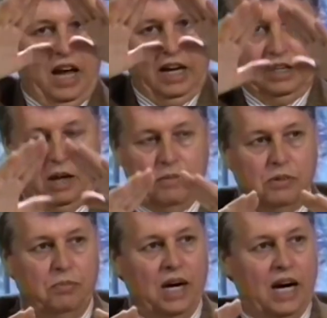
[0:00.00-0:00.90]
and
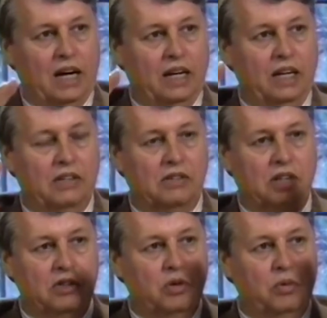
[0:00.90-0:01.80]
comes back in
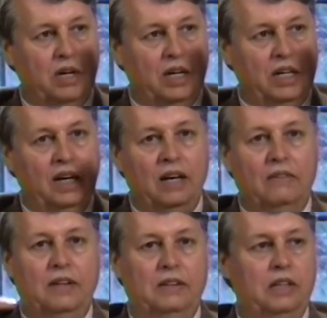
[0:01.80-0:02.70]
such a way
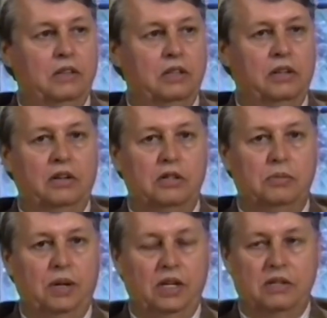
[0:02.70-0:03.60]
that the interior
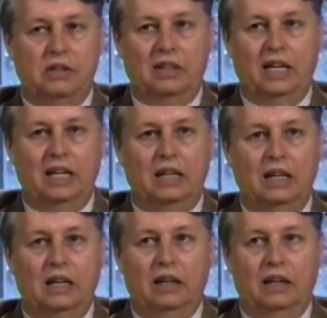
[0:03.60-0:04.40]
space are like